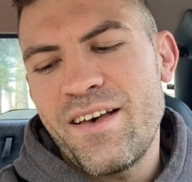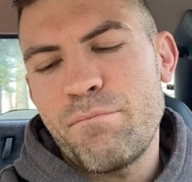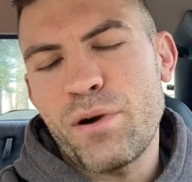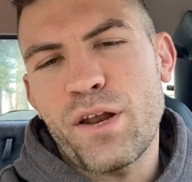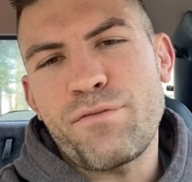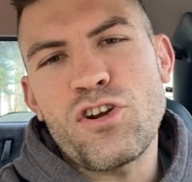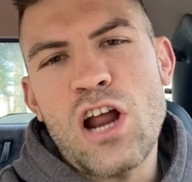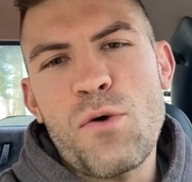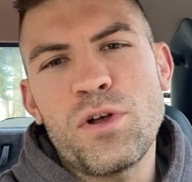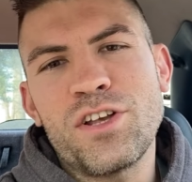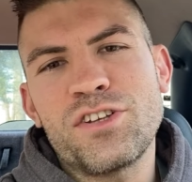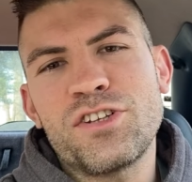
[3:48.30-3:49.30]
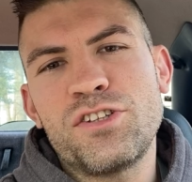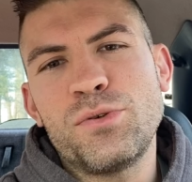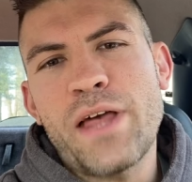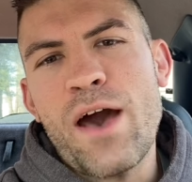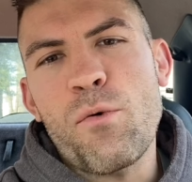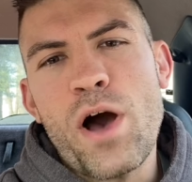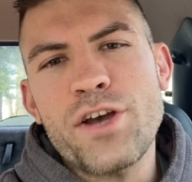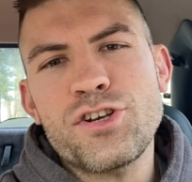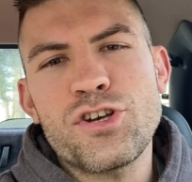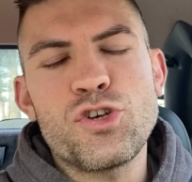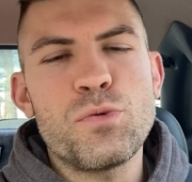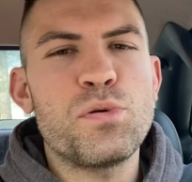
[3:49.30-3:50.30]
But if you're not willing to do that, why
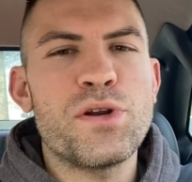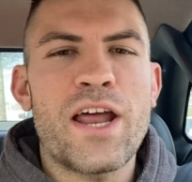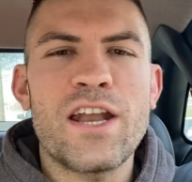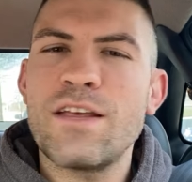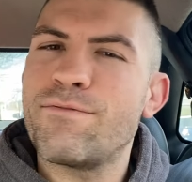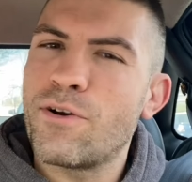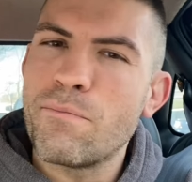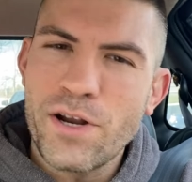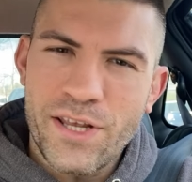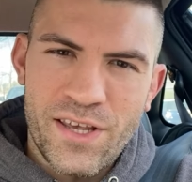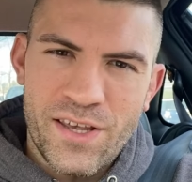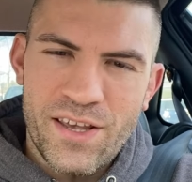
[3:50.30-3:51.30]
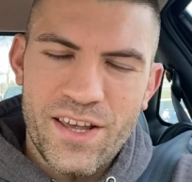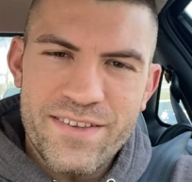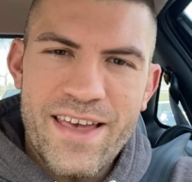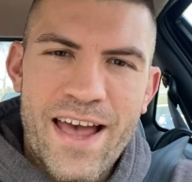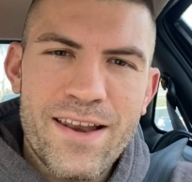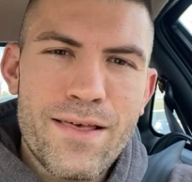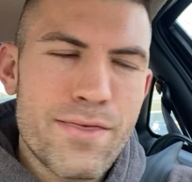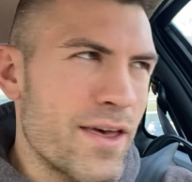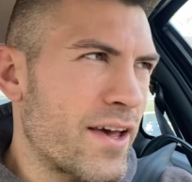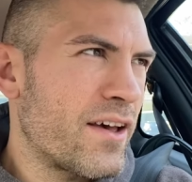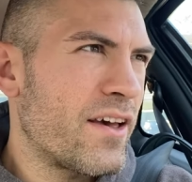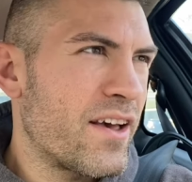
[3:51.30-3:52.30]
should you put any of your money into
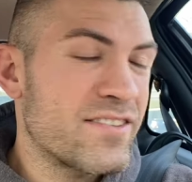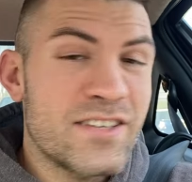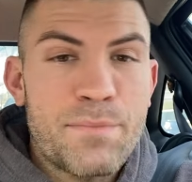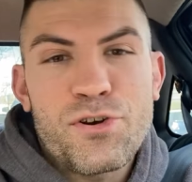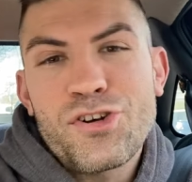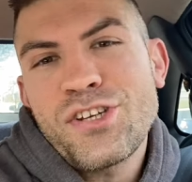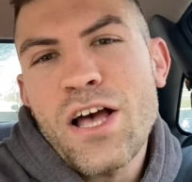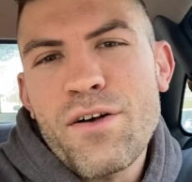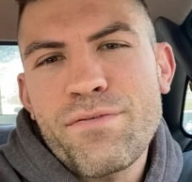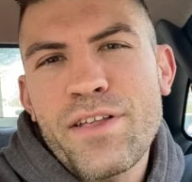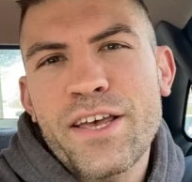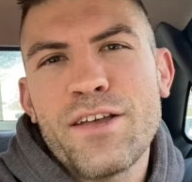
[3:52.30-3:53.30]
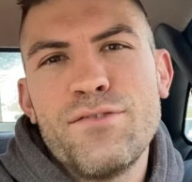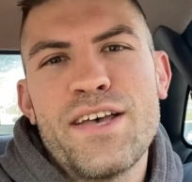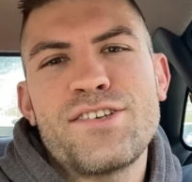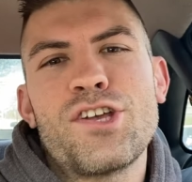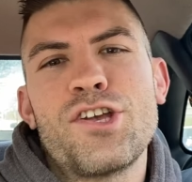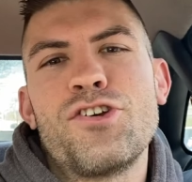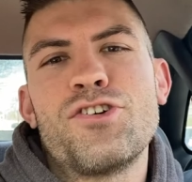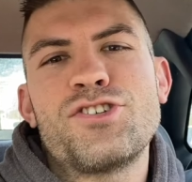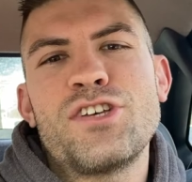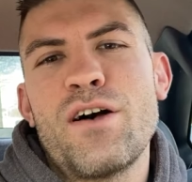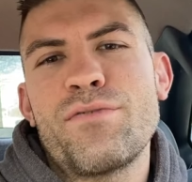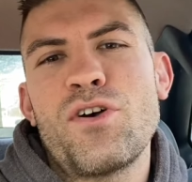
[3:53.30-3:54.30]
anything except yourself? Like, invest in
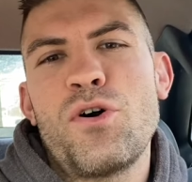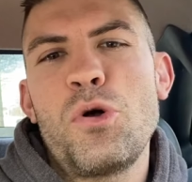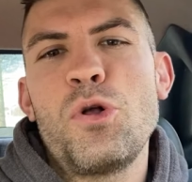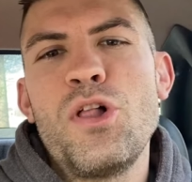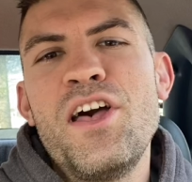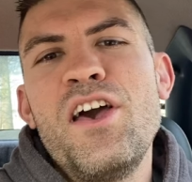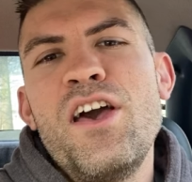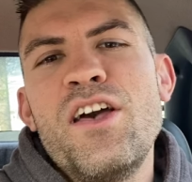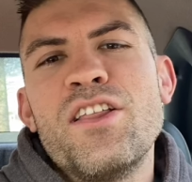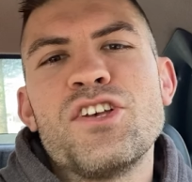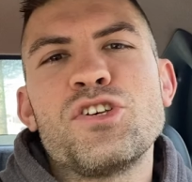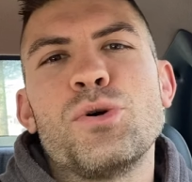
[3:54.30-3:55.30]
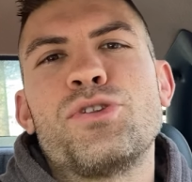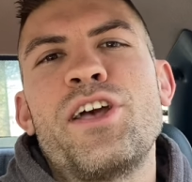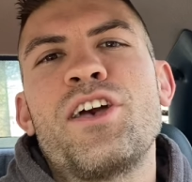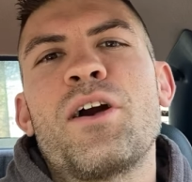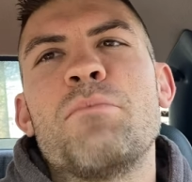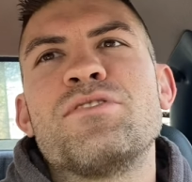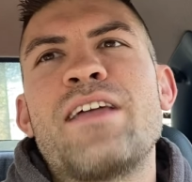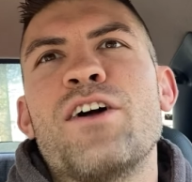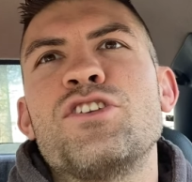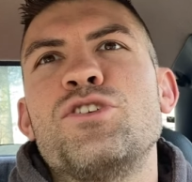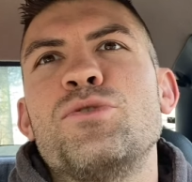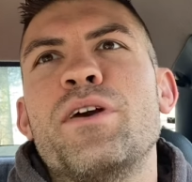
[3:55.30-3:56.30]
yourself. This whole thing comes
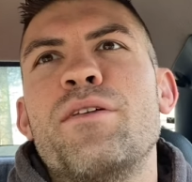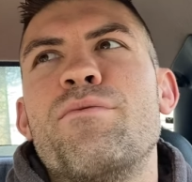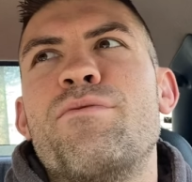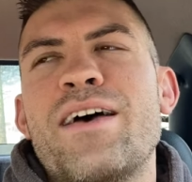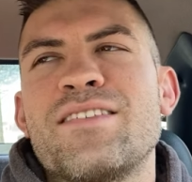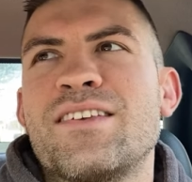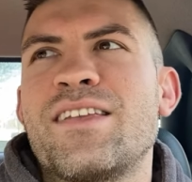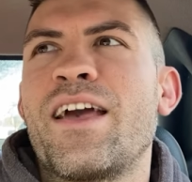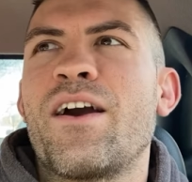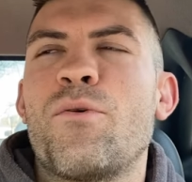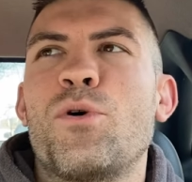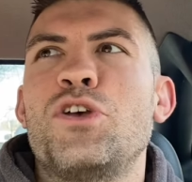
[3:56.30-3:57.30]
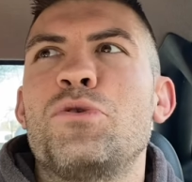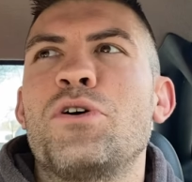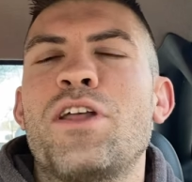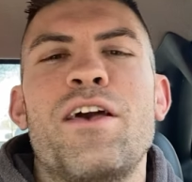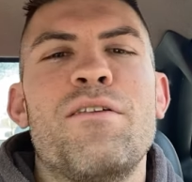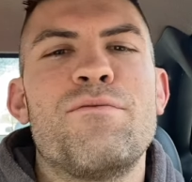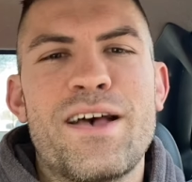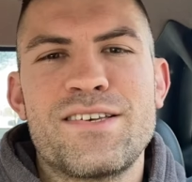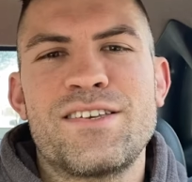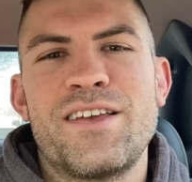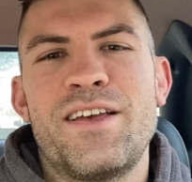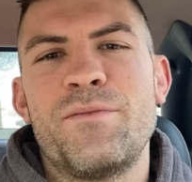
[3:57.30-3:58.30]
down to investing. What are you going to
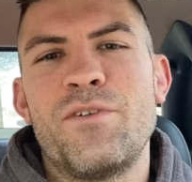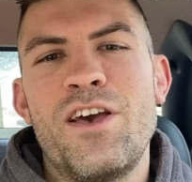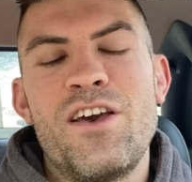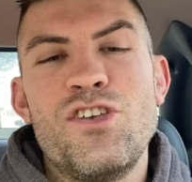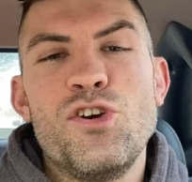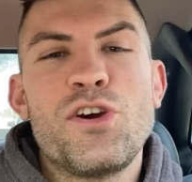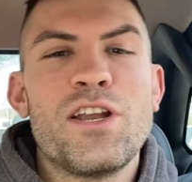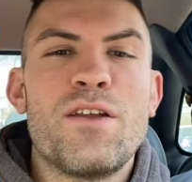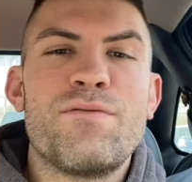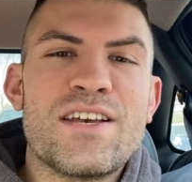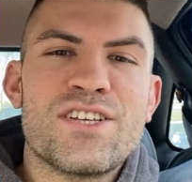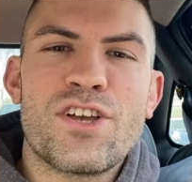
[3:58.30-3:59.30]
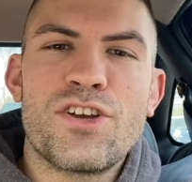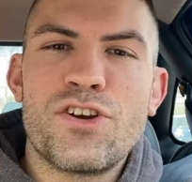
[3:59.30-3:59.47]
invest in? You can invest in